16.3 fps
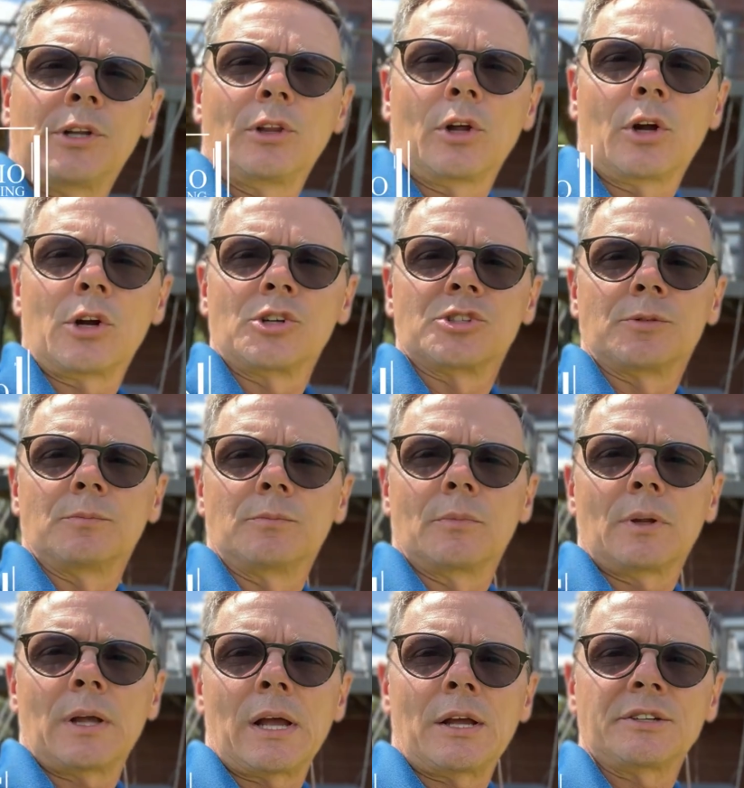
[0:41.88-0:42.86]
large
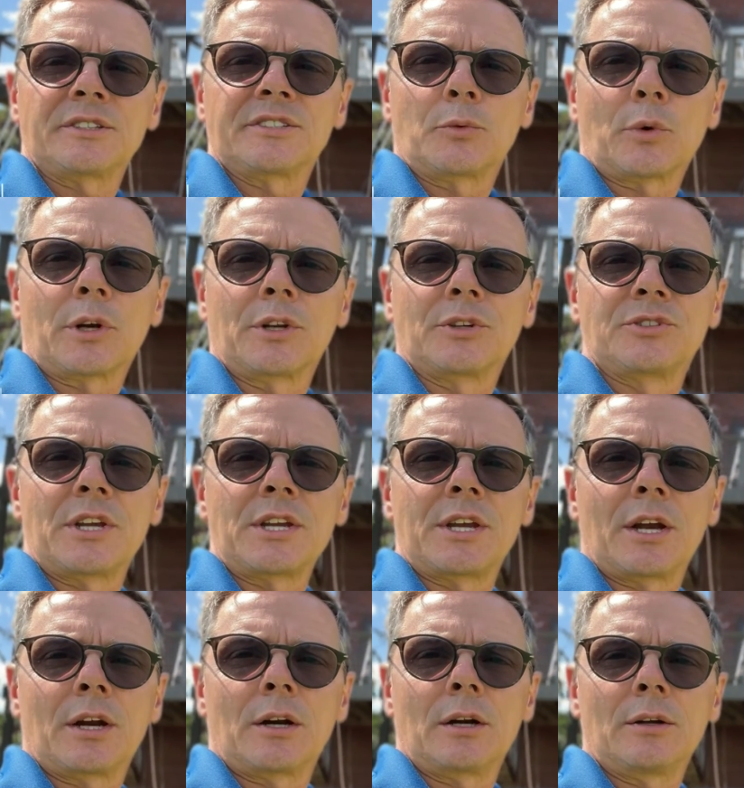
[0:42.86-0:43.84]
house that we're gonna take
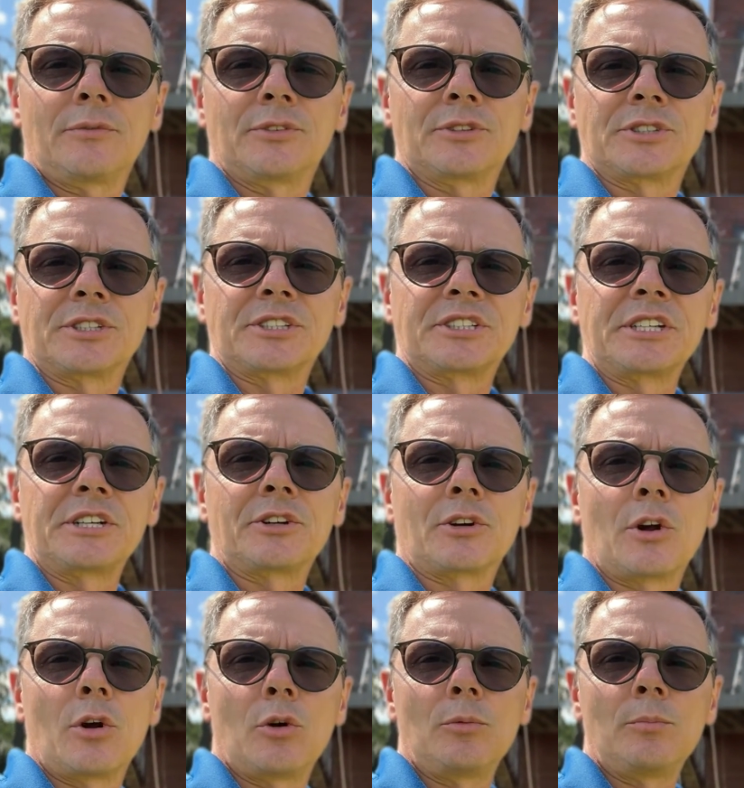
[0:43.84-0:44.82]
care of. It's a cedar
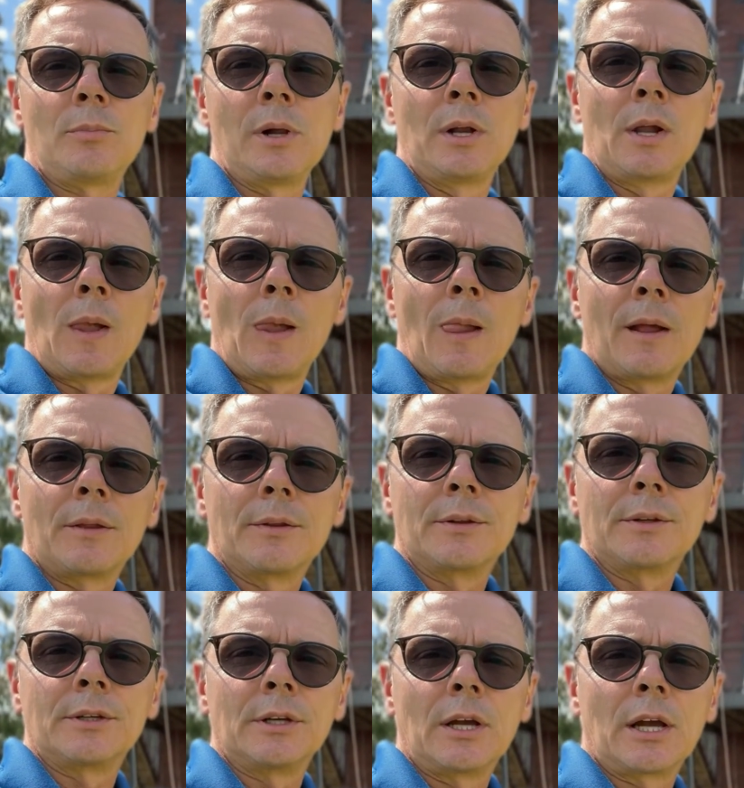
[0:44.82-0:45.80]
home.
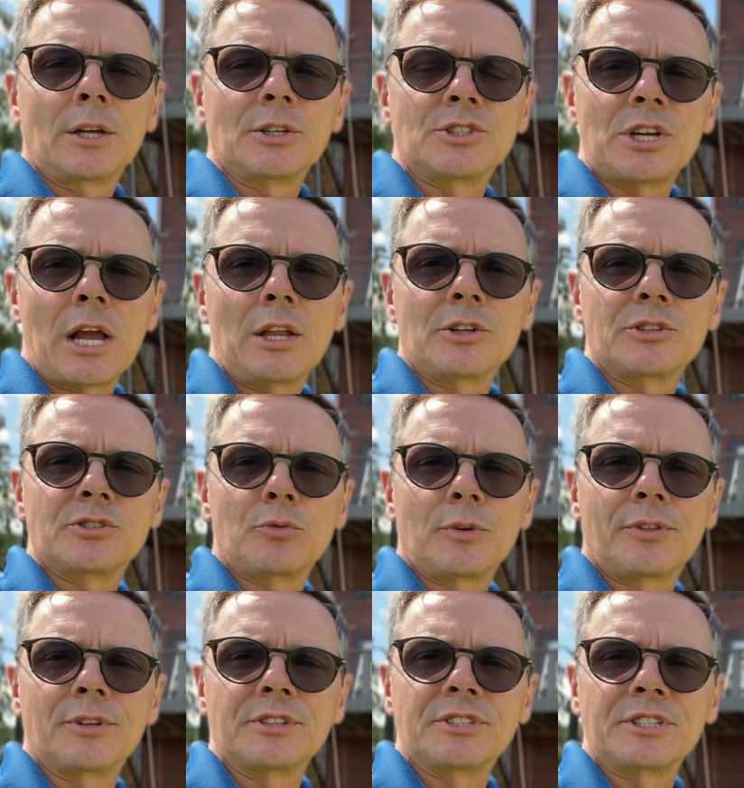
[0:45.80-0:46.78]
The challenge
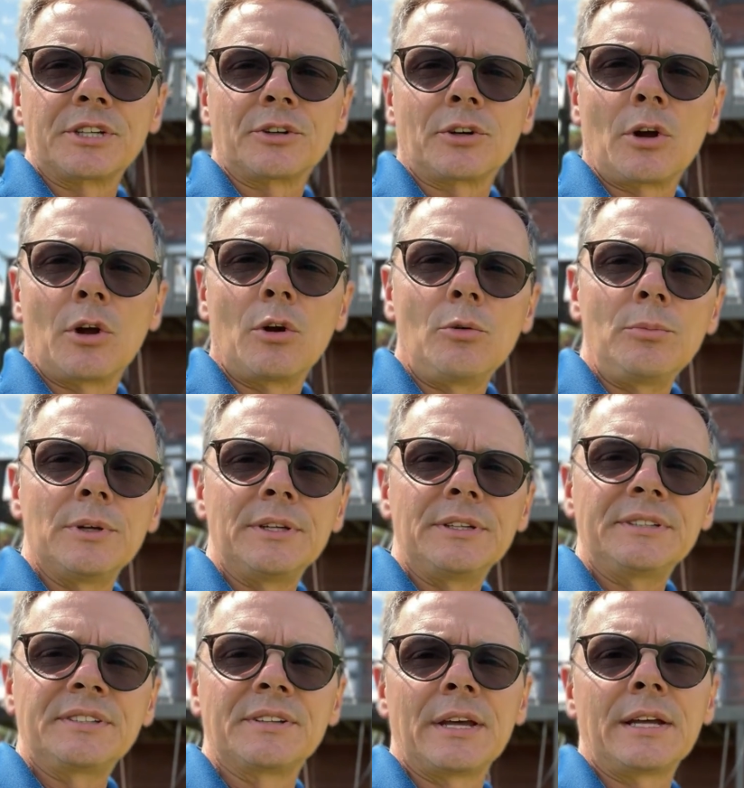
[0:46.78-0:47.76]
with the cedar home
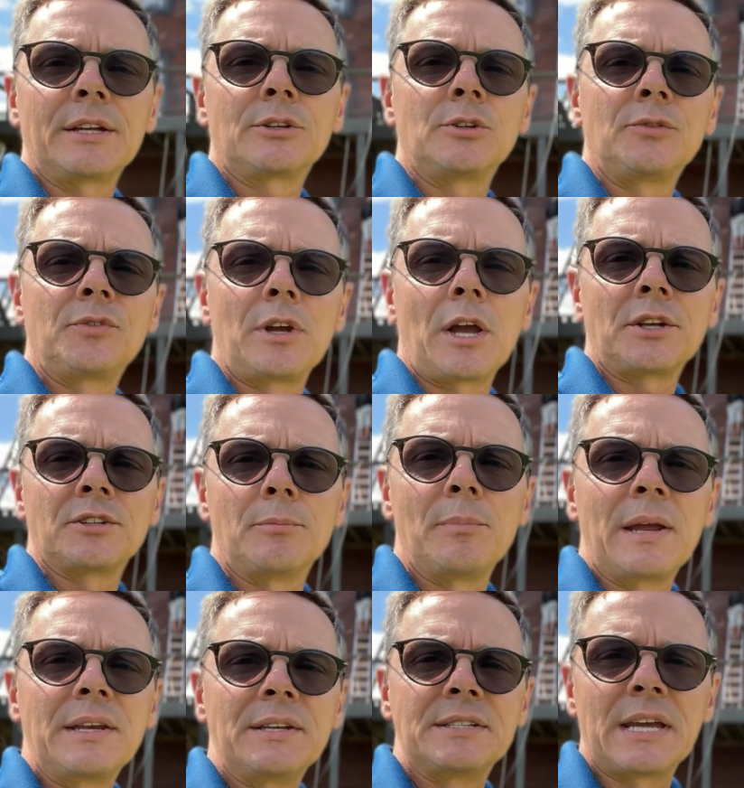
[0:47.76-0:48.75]
is that you've got to
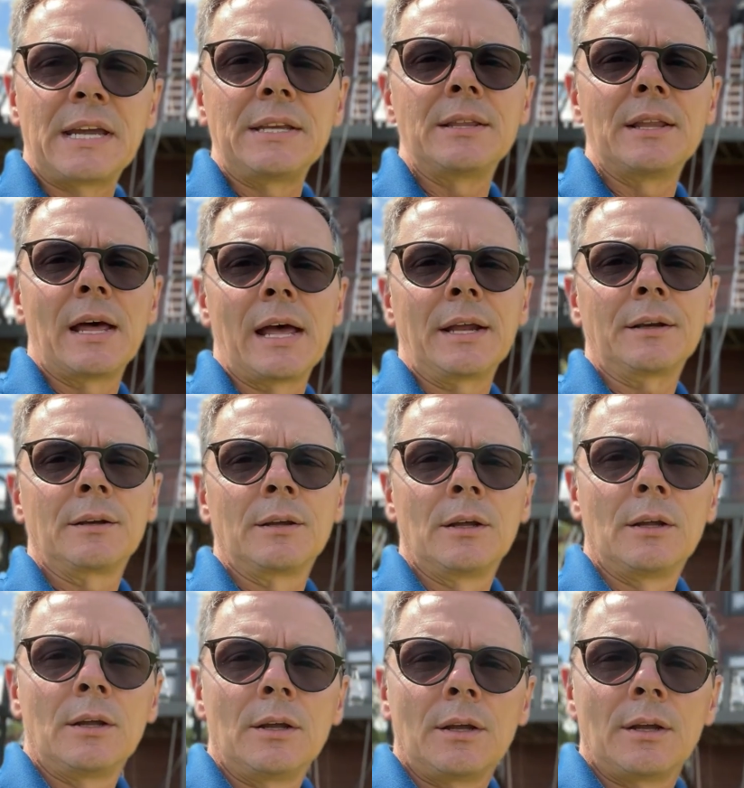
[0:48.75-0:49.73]
maintain that
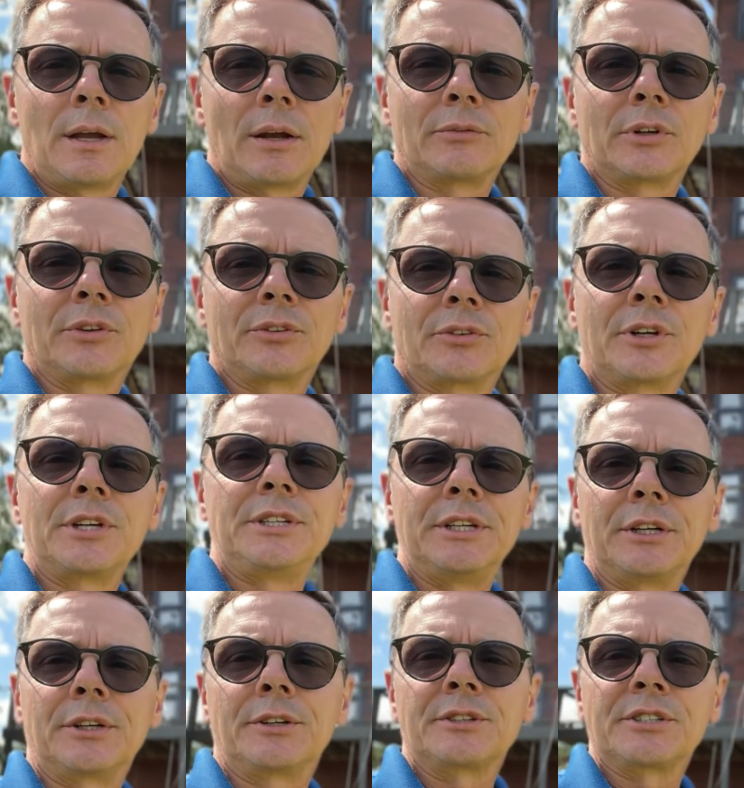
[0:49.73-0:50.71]
every 3
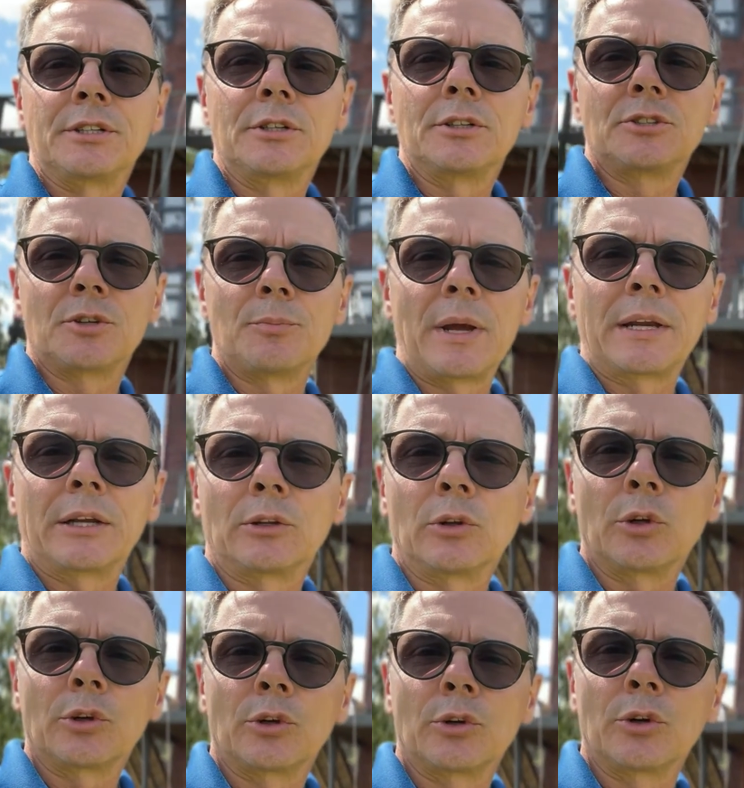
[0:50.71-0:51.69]
years to make it
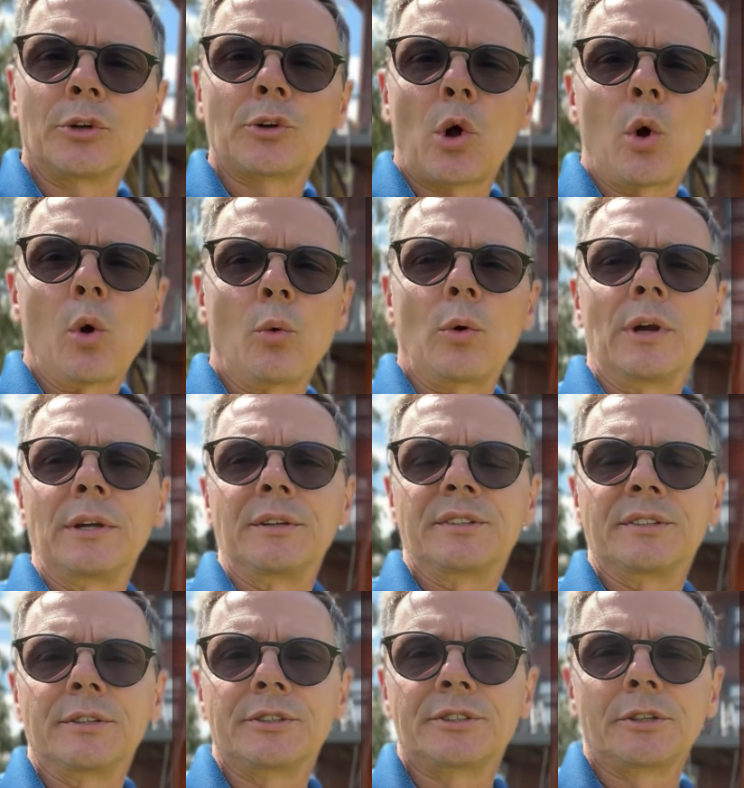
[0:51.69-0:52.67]
look good
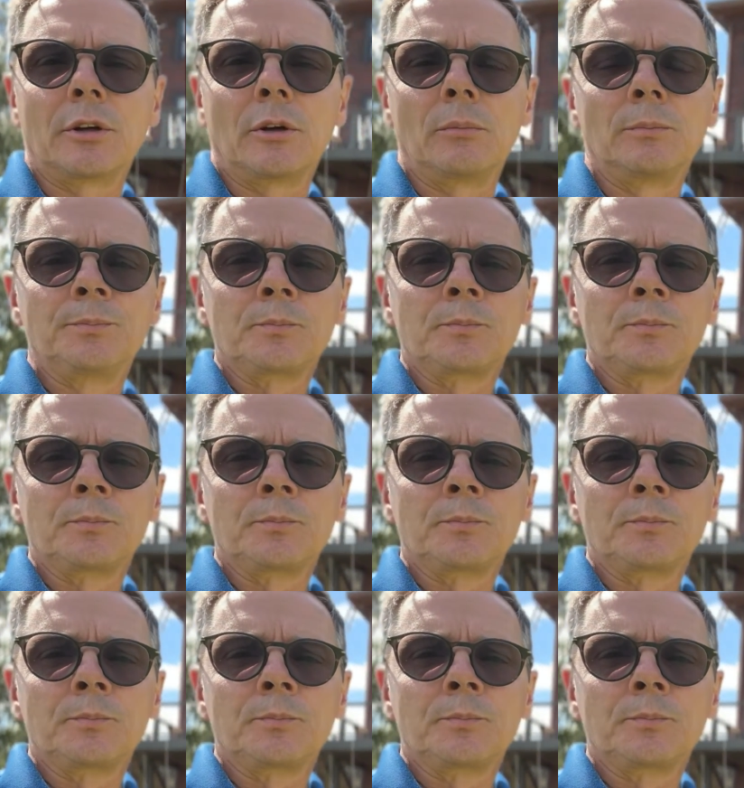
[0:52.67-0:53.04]
always. So